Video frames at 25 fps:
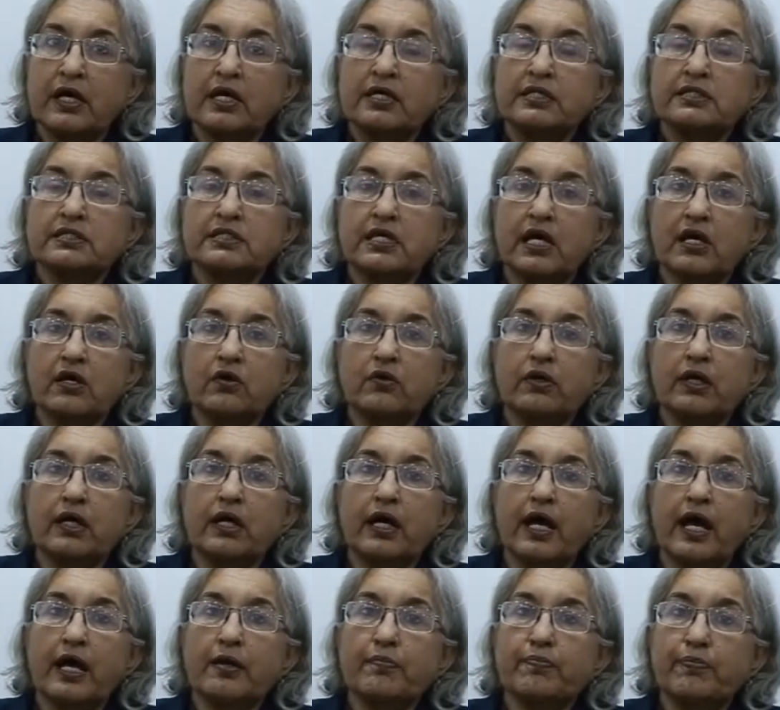
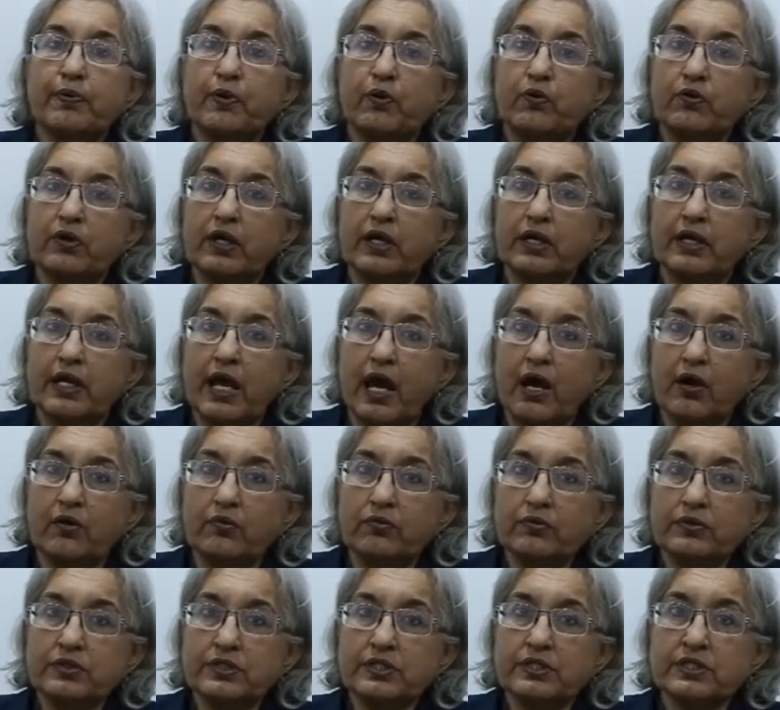singular and plural
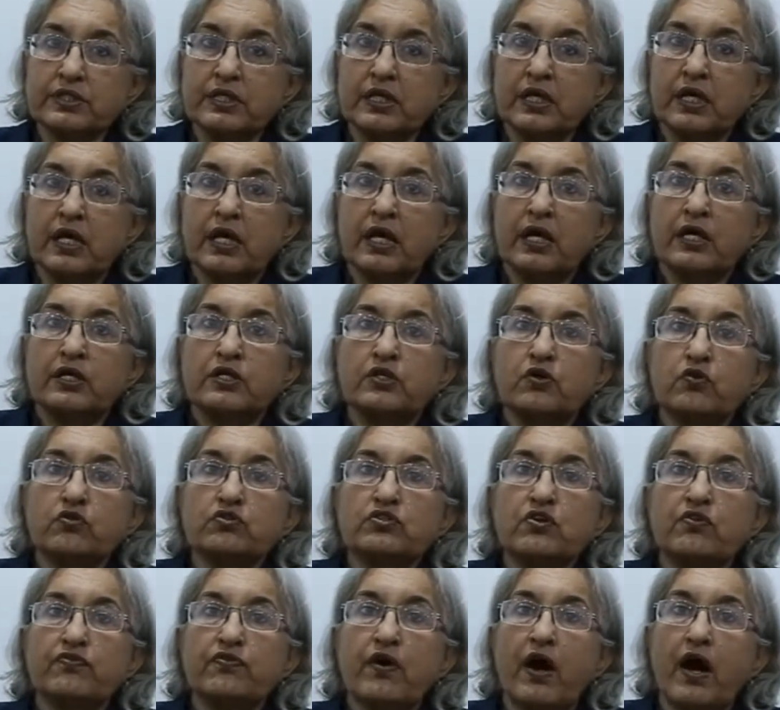nouns,
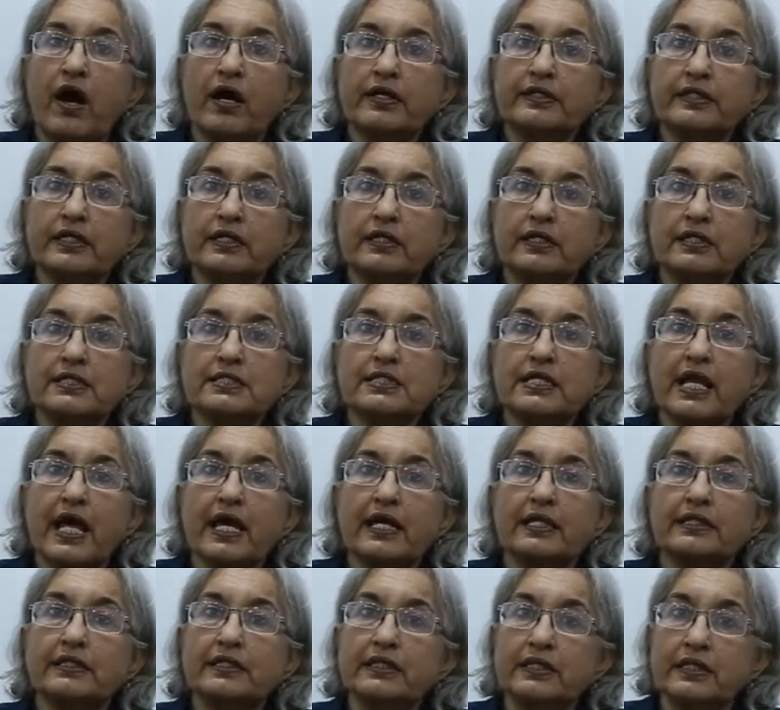use of articles
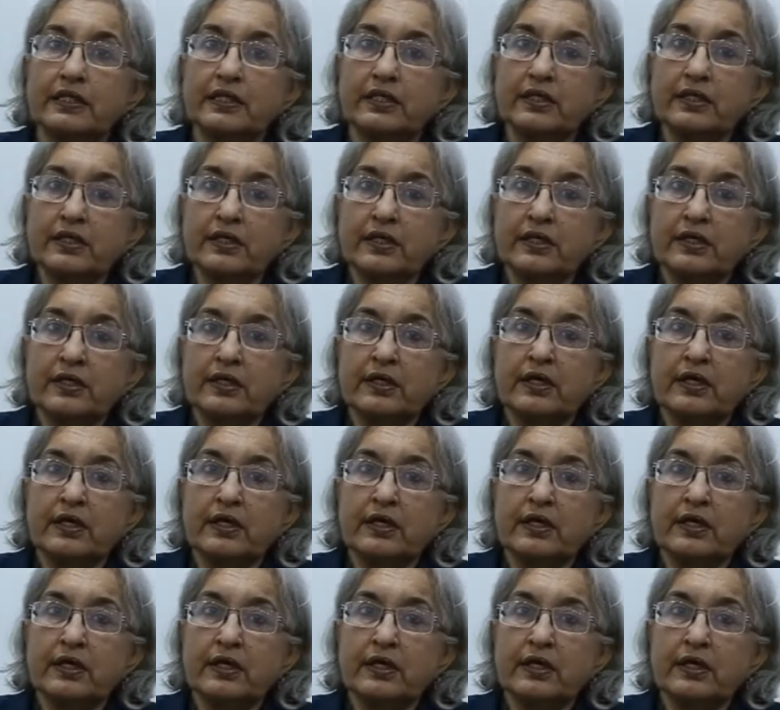like the,